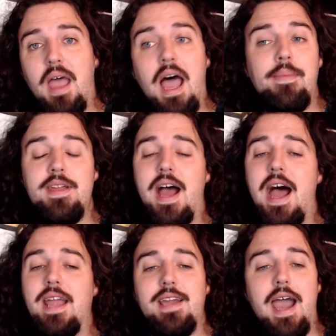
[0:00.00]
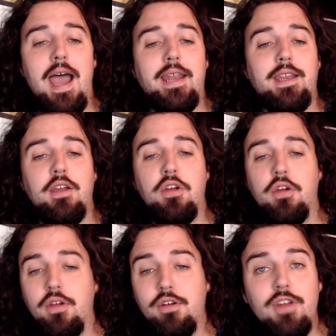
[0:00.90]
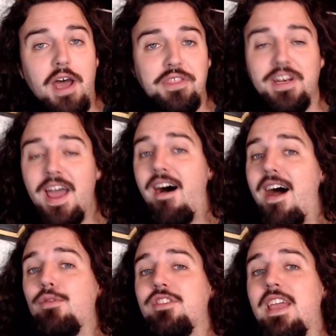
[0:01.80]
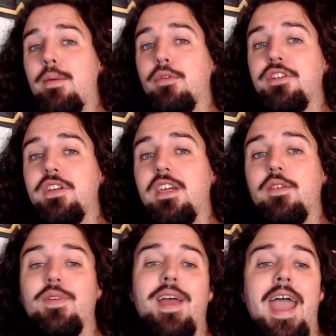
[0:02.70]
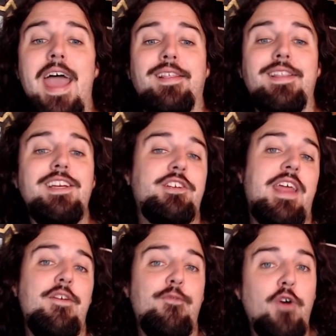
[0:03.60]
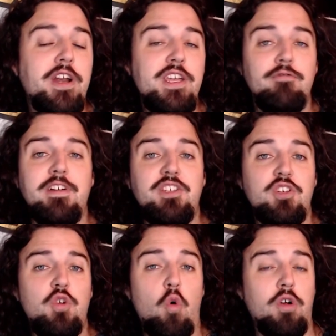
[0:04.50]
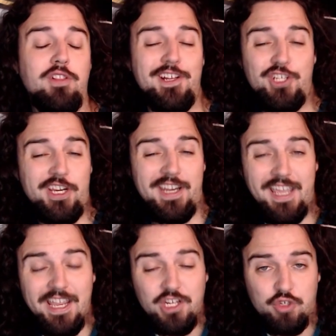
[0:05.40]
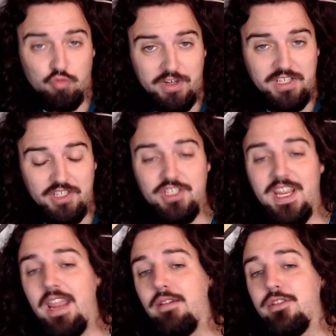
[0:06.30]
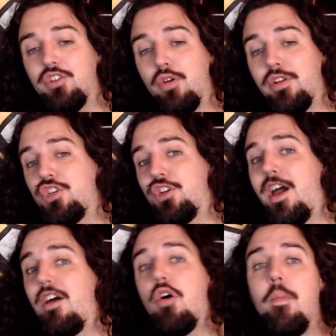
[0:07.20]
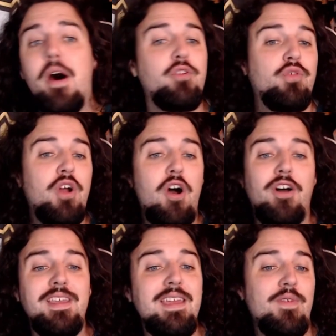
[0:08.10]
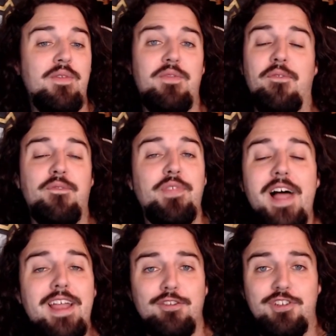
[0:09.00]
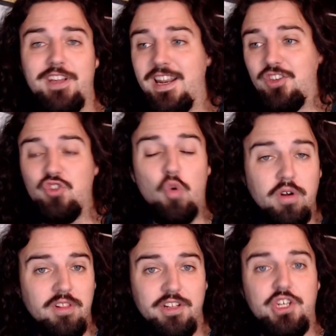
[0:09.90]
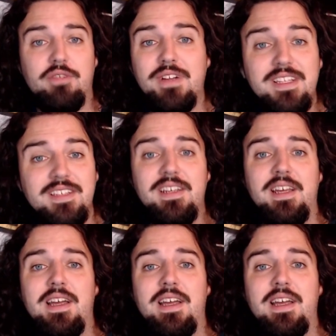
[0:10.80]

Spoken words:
I mean, I got nothing. I was able to give at least a funny reason or legit-ish reason to Arizona, Chicago, Montreal. Even the Flyers got a sort of legit reason.